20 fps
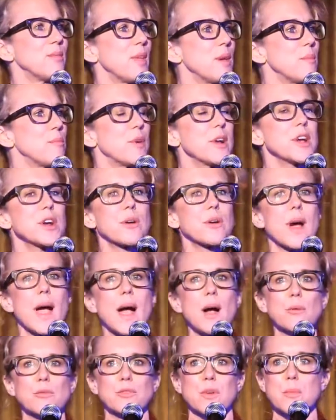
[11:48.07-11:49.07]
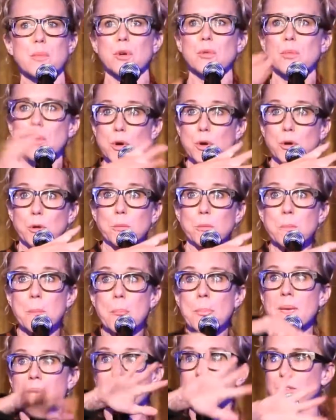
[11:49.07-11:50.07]
they bring her out from her room
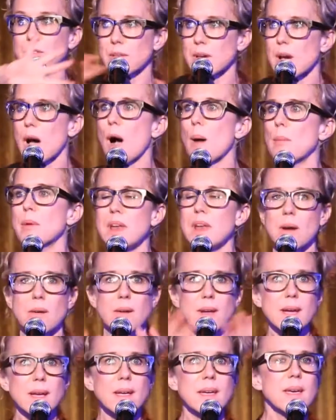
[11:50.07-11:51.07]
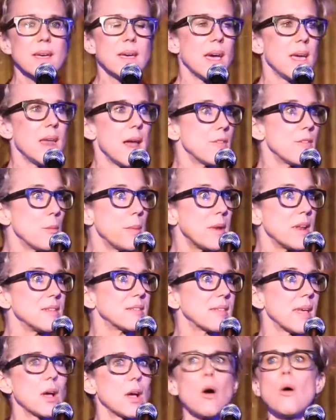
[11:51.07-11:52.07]
into the common area, and
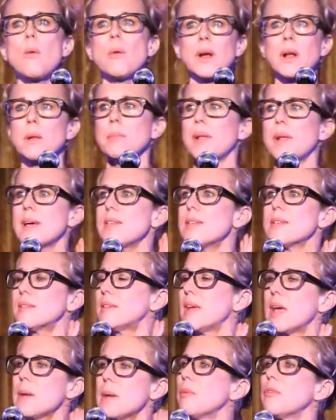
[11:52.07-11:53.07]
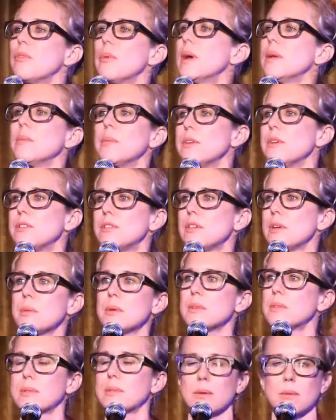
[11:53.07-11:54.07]
everybody's like, oh, we're going to play this tape of
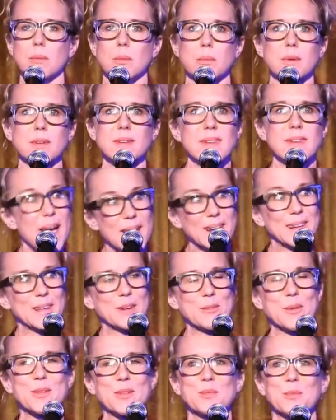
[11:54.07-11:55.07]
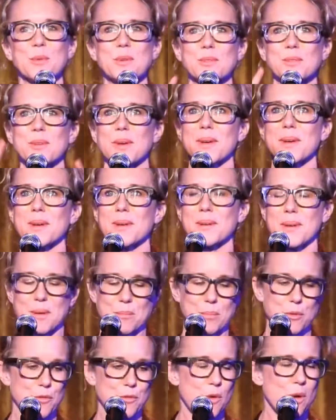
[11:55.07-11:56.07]
when Natalie was
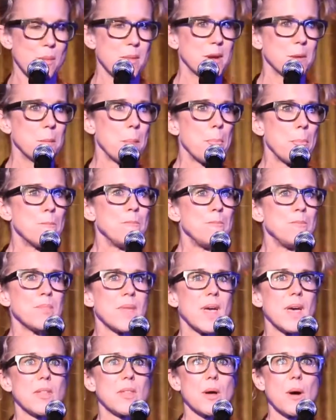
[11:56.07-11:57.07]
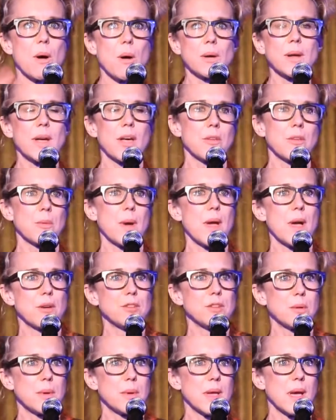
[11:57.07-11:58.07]
performing, and they all gather
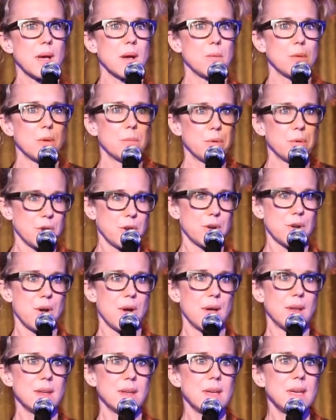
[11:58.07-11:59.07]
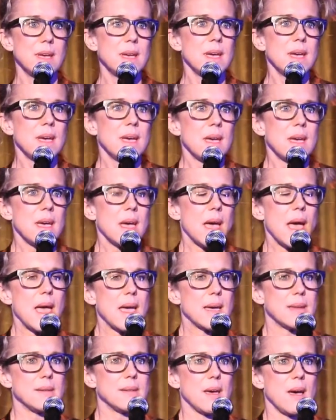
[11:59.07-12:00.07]
around, and we put it on,
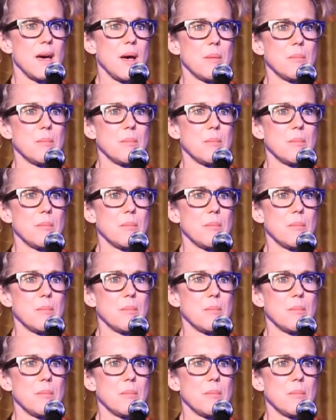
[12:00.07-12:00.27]
and